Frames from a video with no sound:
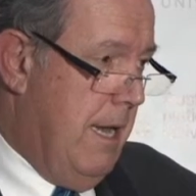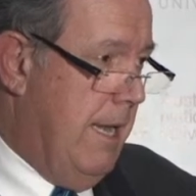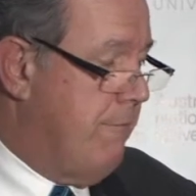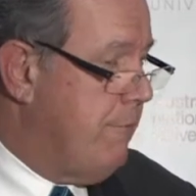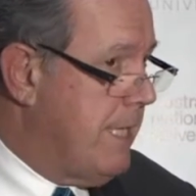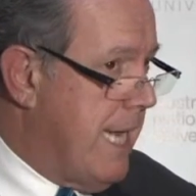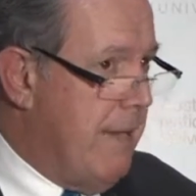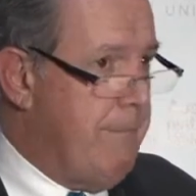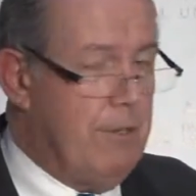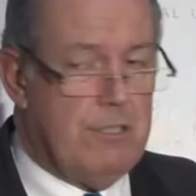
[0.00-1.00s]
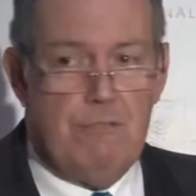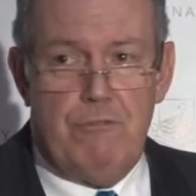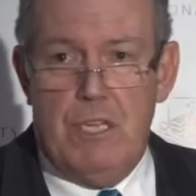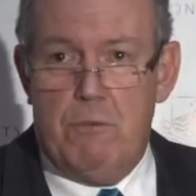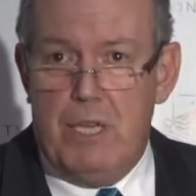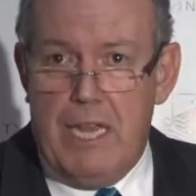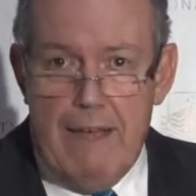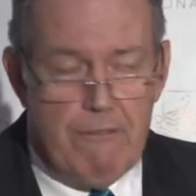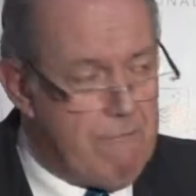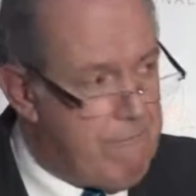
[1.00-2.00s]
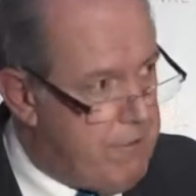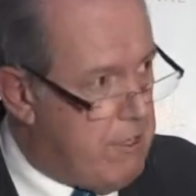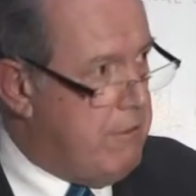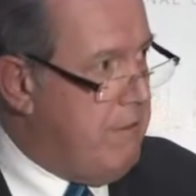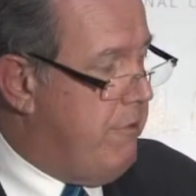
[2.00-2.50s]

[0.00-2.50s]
And if we can persevere, we'll have a very,